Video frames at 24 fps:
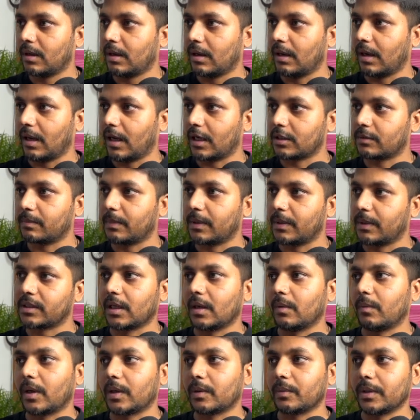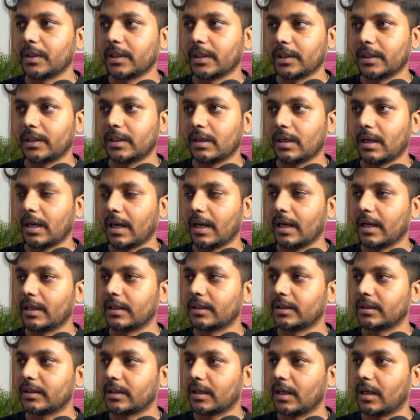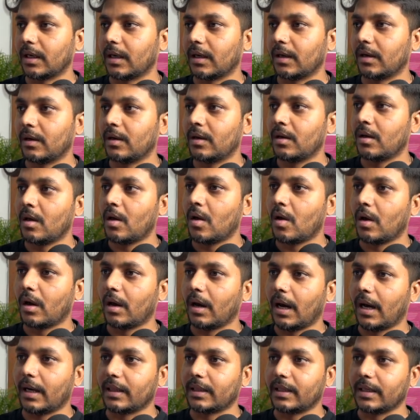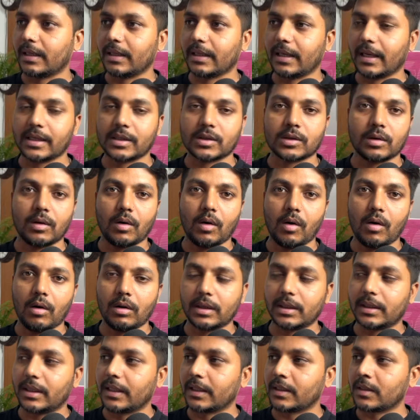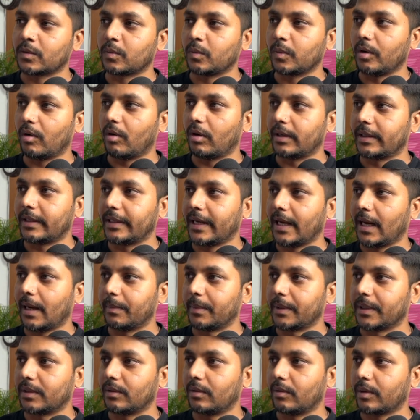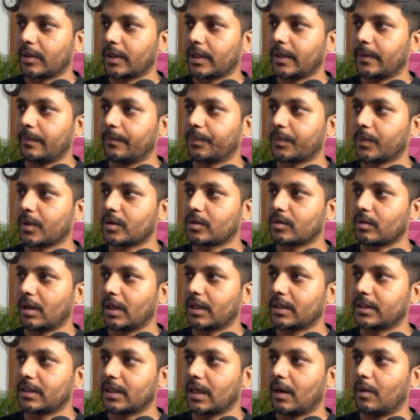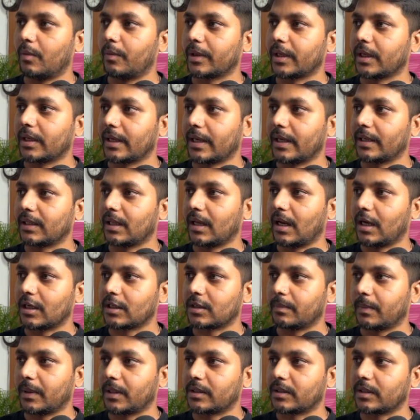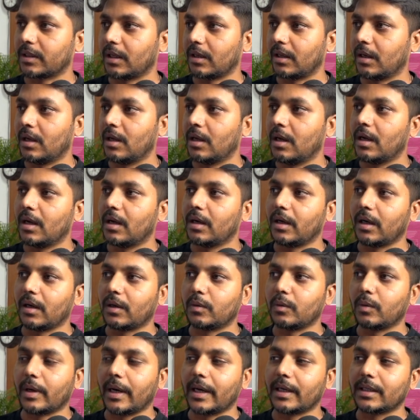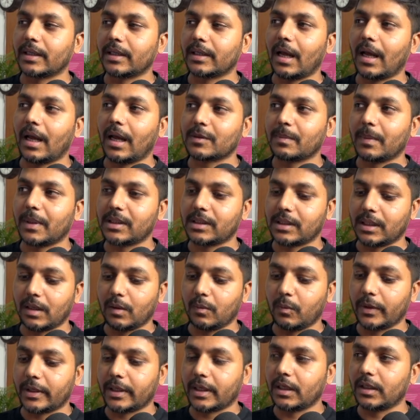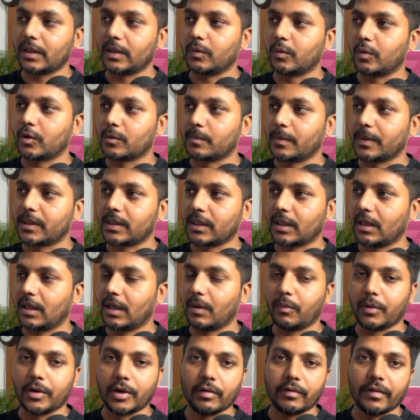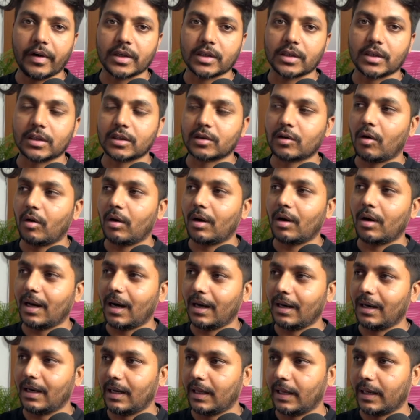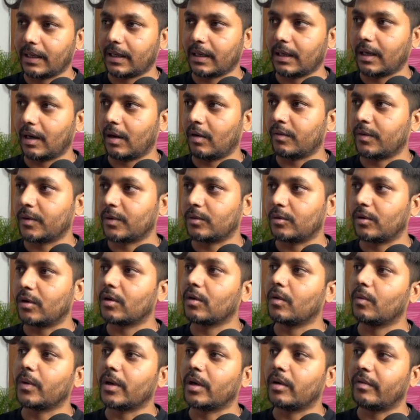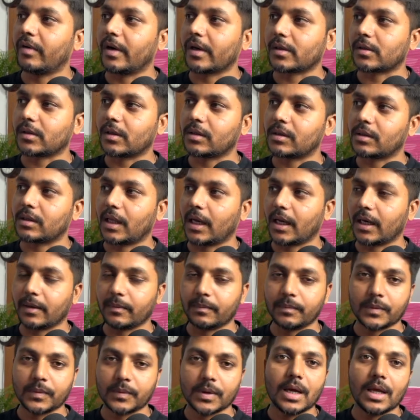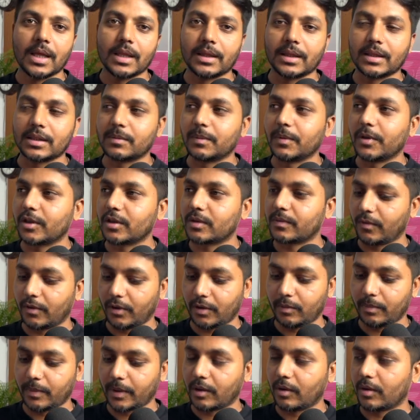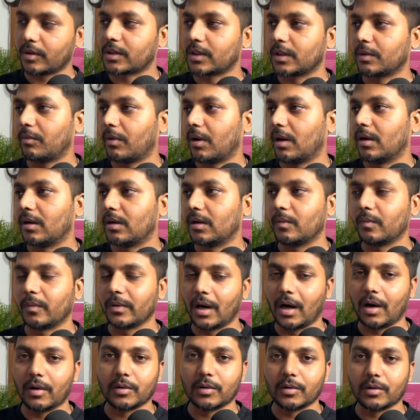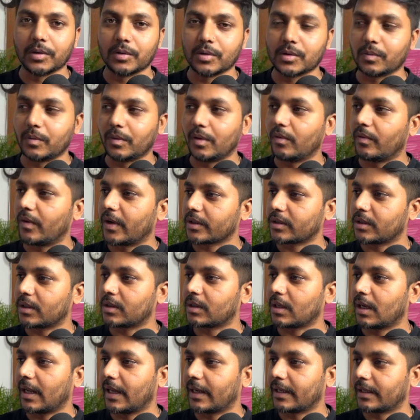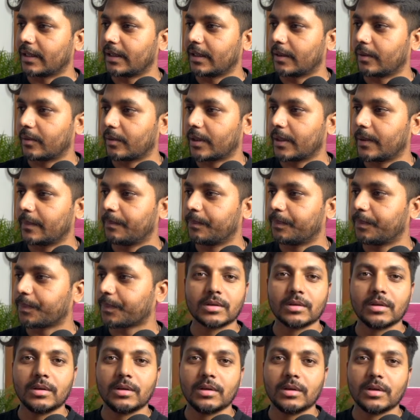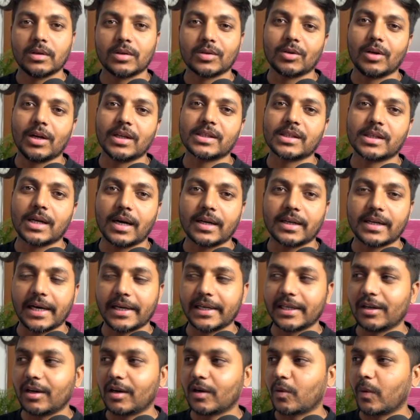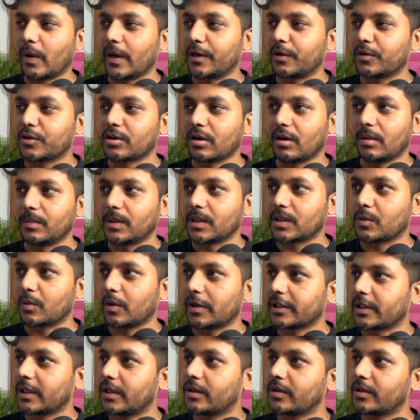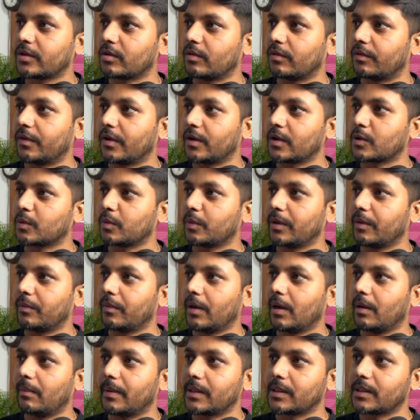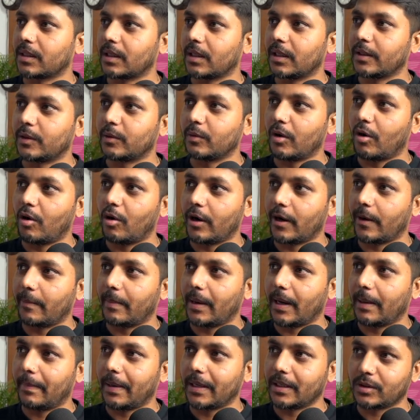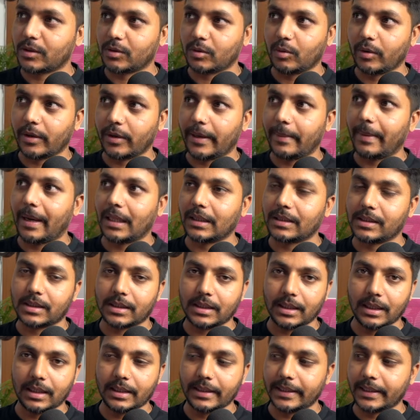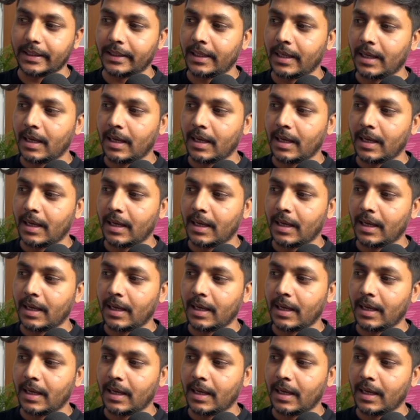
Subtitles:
Last month sale what we need, and I think rest all the things we already have it. Okay. So let's see how we can get the last month sale. Now to get the last month sale, we can use basically a window functions called a leg. Now if you do not know window functions, then this video is for you because you will learn how to use window functions leg here. Okay. So let's start writing our query to solve this question. So first we will basically do a order by store name and sale date.